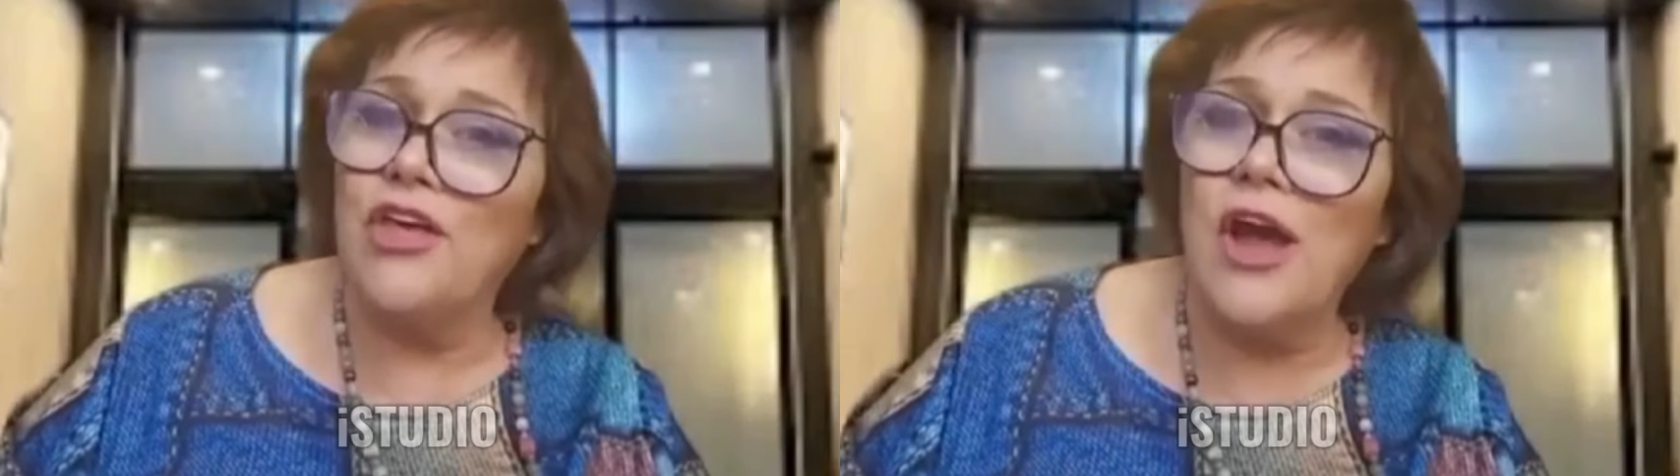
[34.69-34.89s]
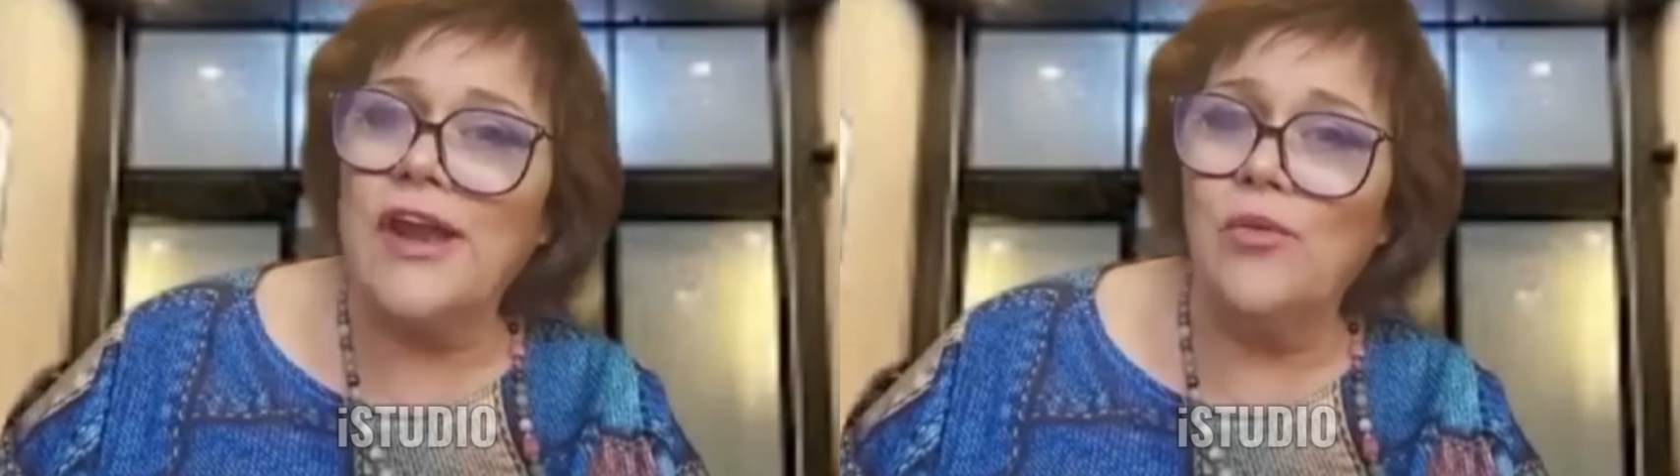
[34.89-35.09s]

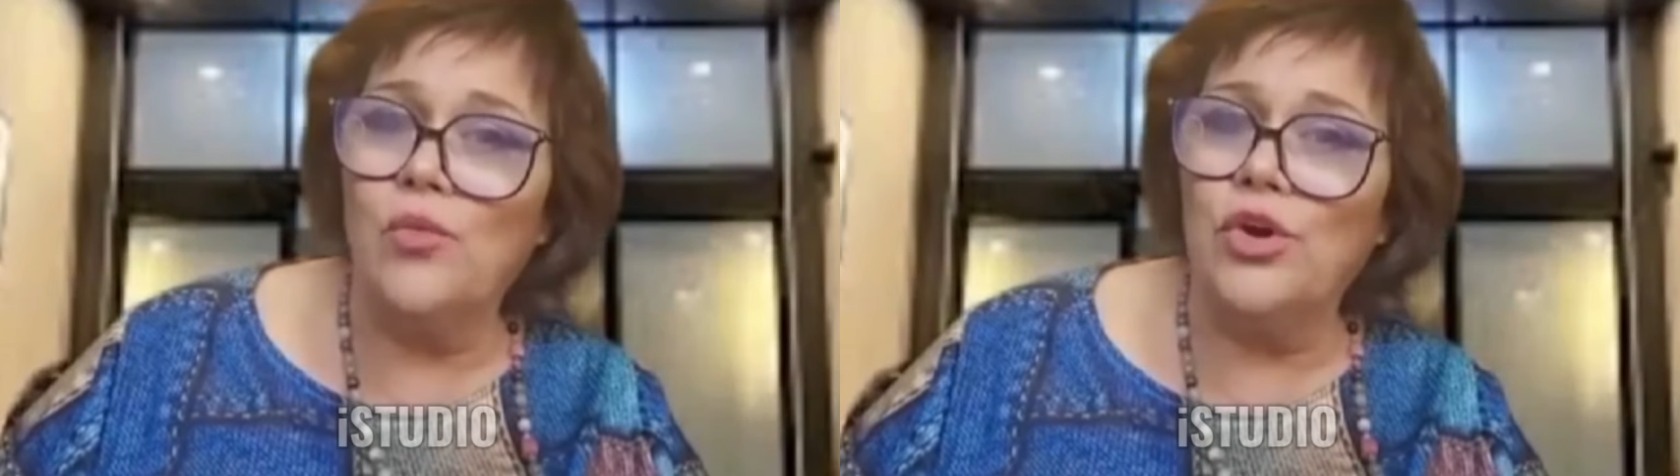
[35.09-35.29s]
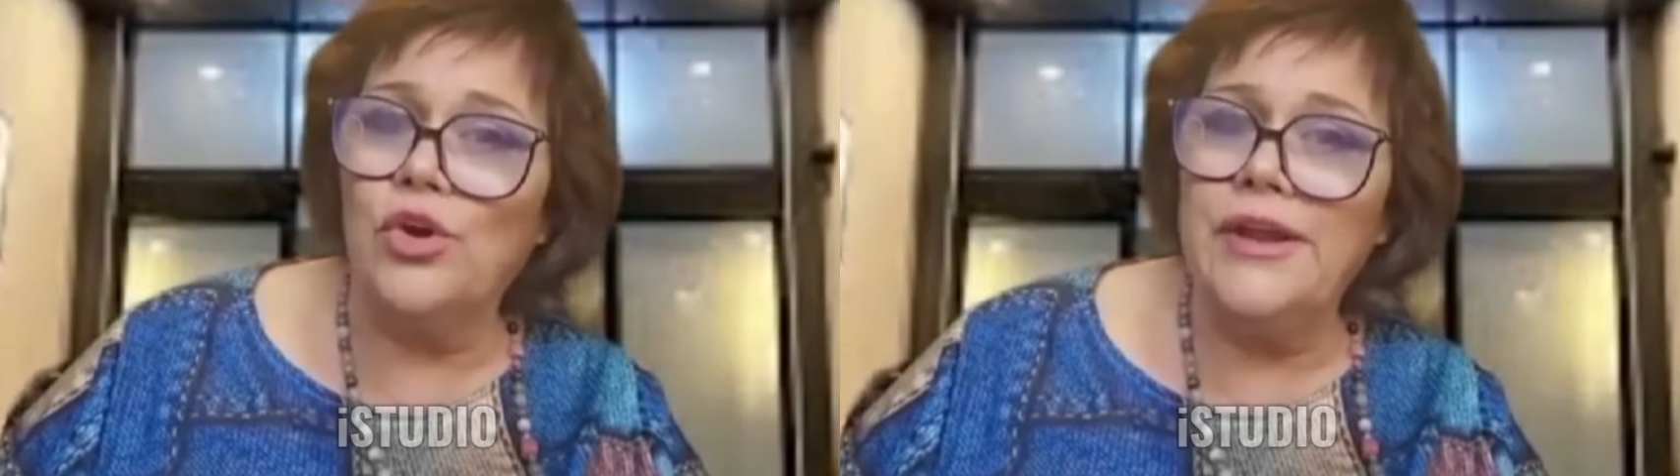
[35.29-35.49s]
thought
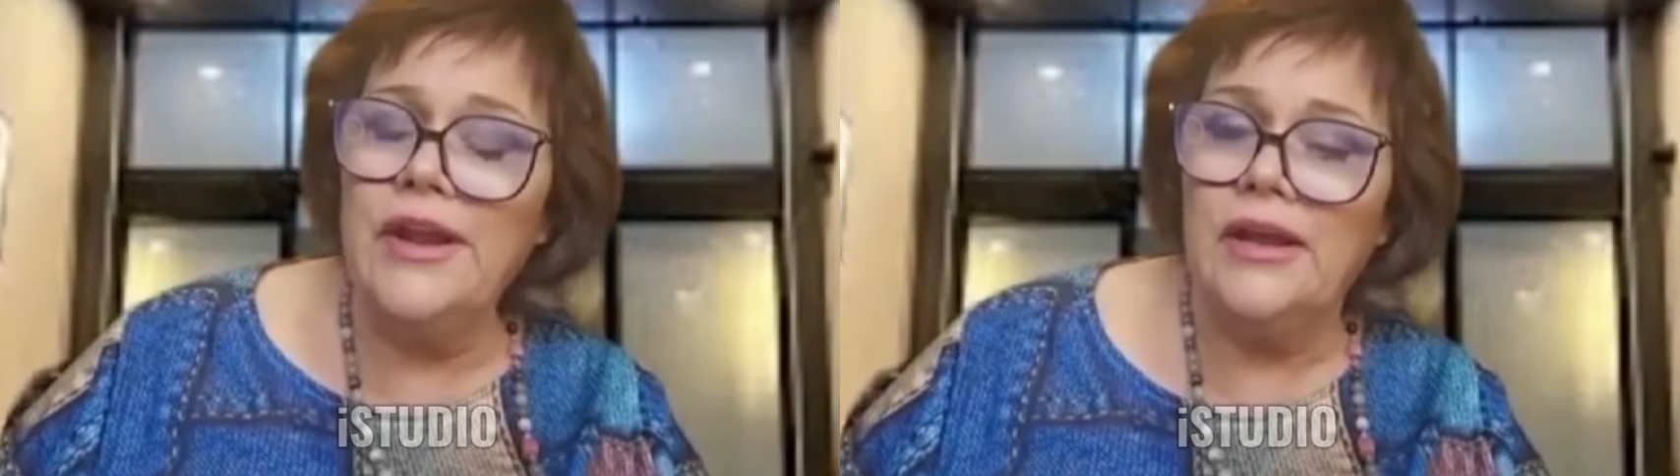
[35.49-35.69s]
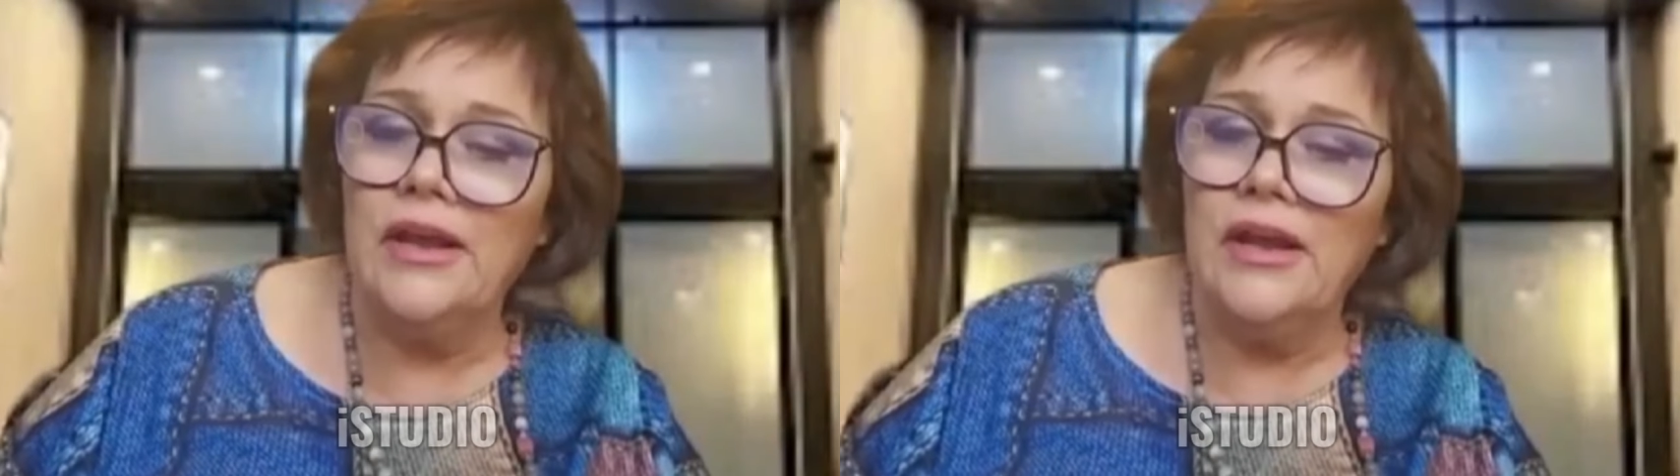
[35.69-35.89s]
it
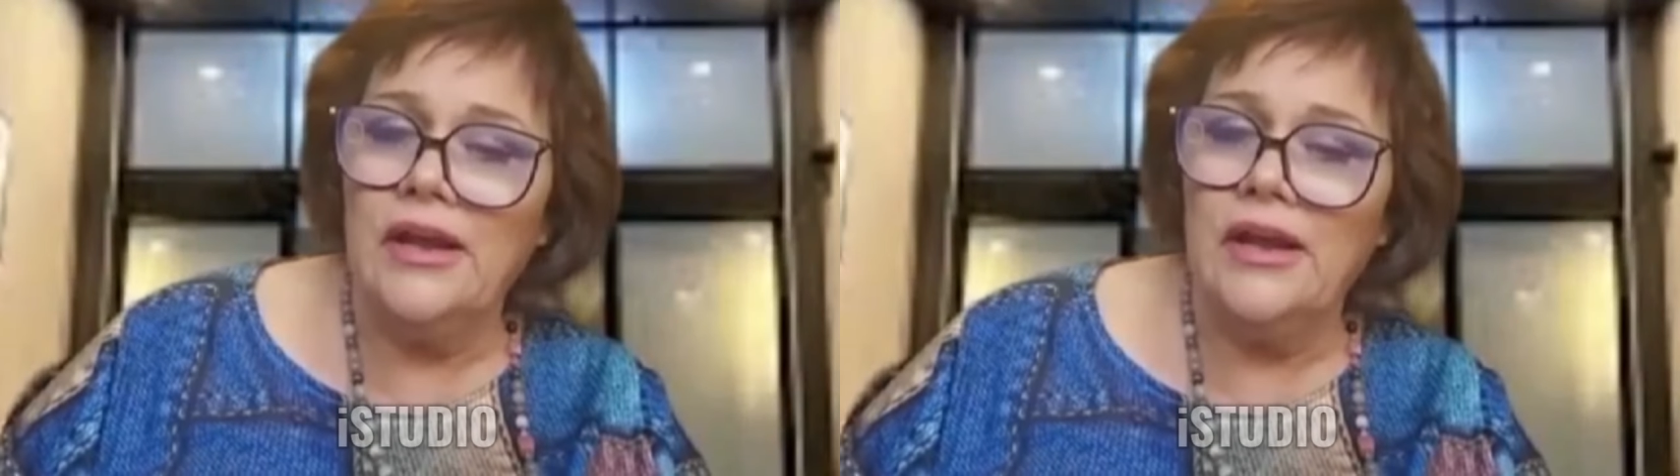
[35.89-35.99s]
would.